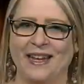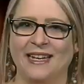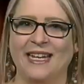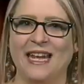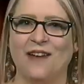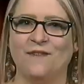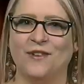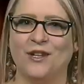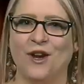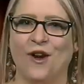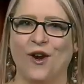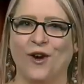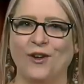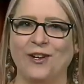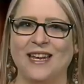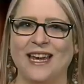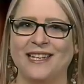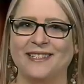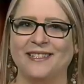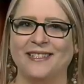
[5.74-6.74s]
Kevin
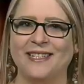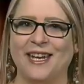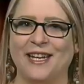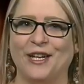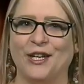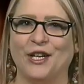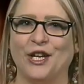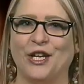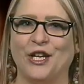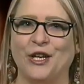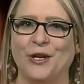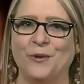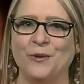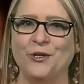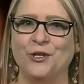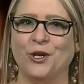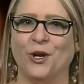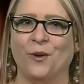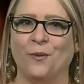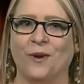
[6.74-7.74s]
Hart has taken a
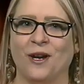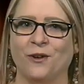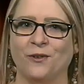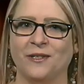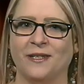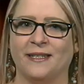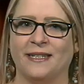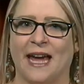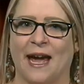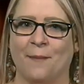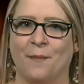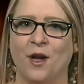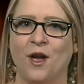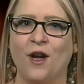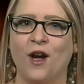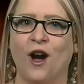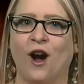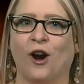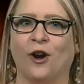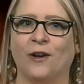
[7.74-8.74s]
huge career step.
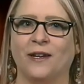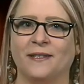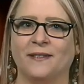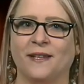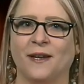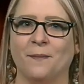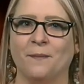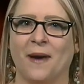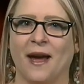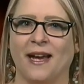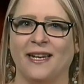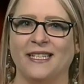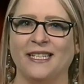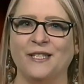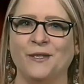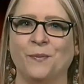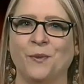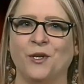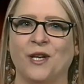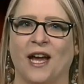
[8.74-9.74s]
Hart has combined
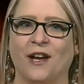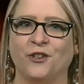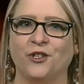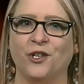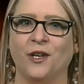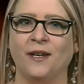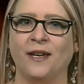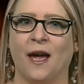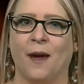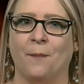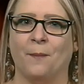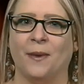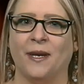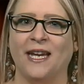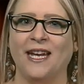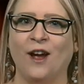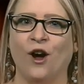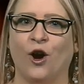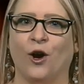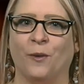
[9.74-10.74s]
his production
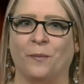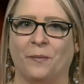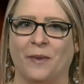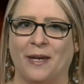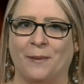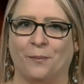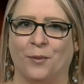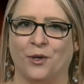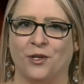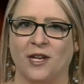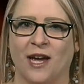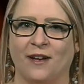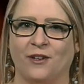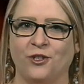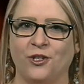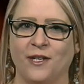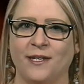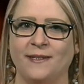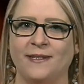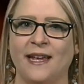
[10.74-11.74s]
company, HartBeat
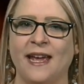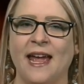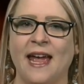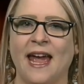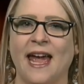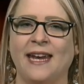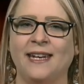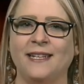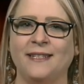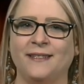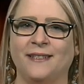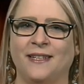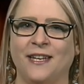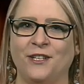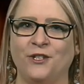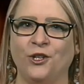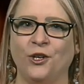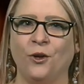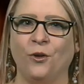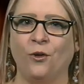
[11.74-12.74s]
Productions, and his
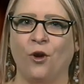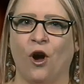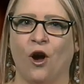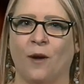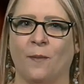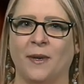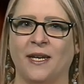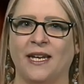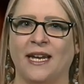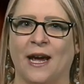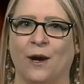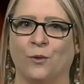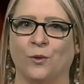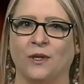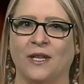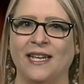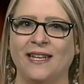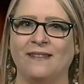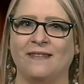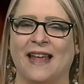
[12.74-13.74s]
digital comedy
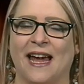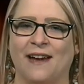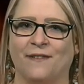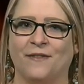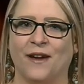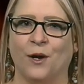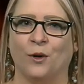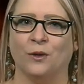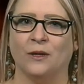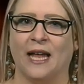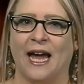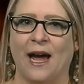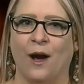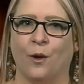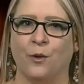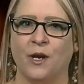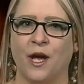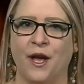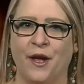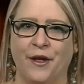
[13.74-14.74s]
outlet, Laugh Out
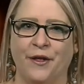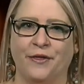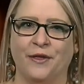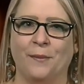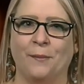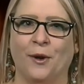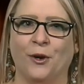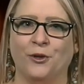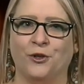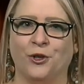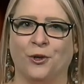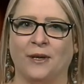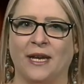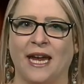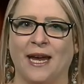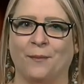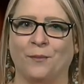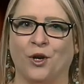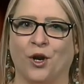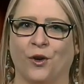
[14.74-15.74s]
Loud. The merger
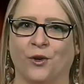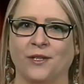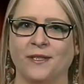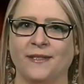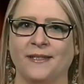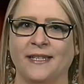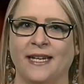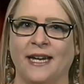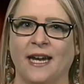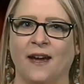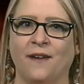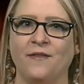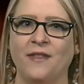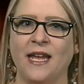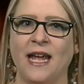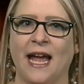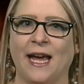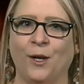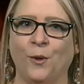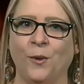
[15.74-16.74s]
came courtesy
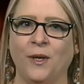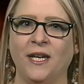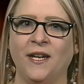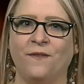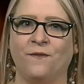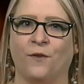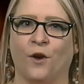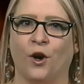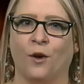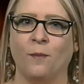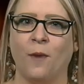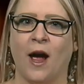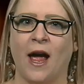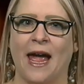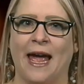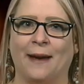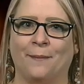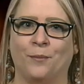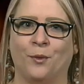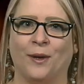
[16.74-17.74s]
of the equity firm
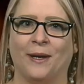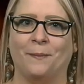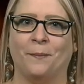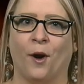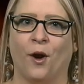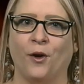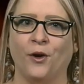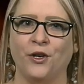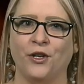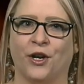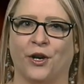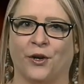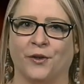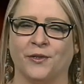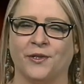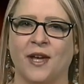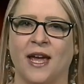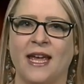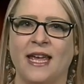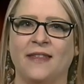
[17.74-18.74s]
Abry
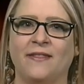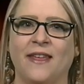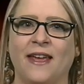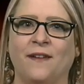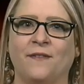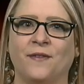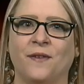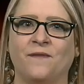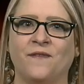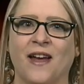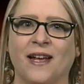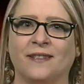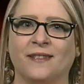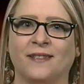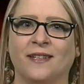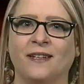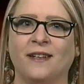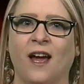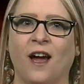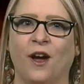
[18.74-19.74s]
Partners. They have
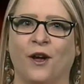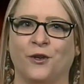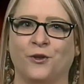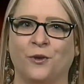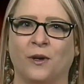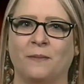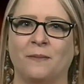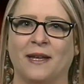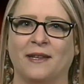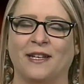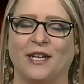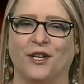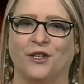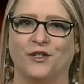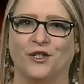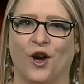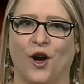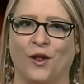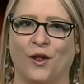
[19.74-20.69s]
invested $100 million